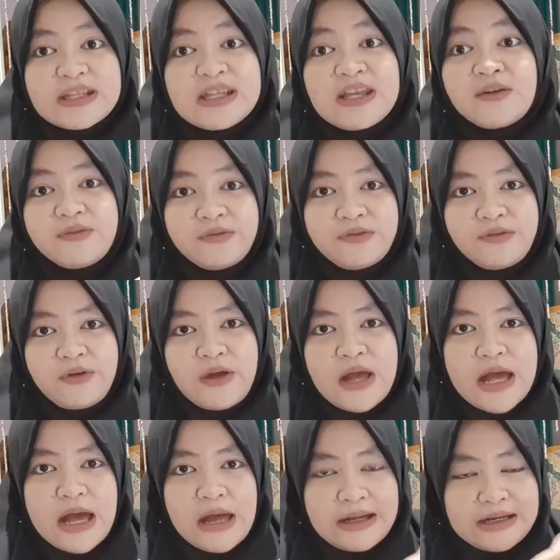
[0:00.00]
give
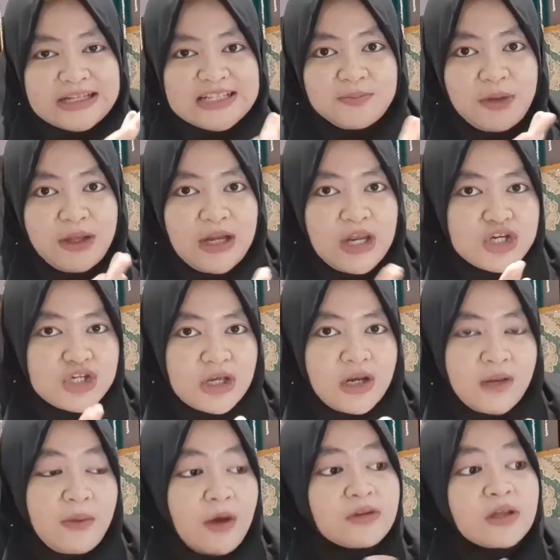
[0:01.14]
an
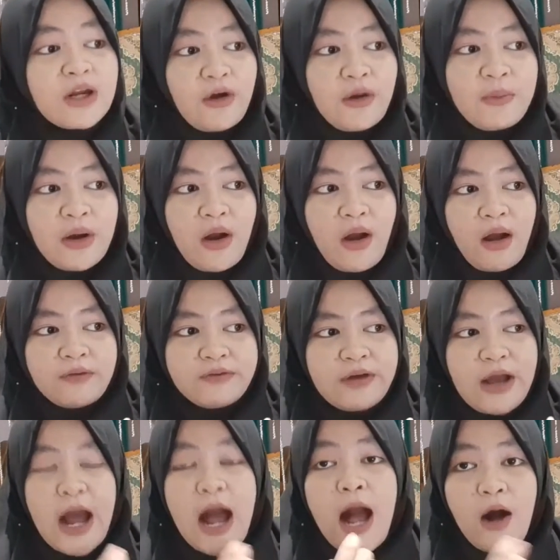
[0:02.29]
explanation about the grammar of
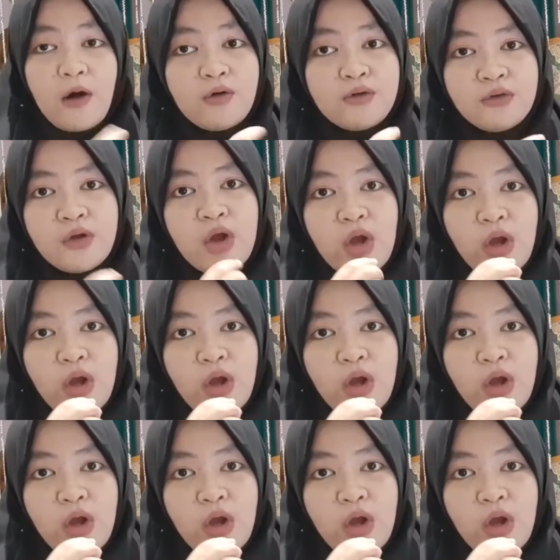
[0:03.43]
how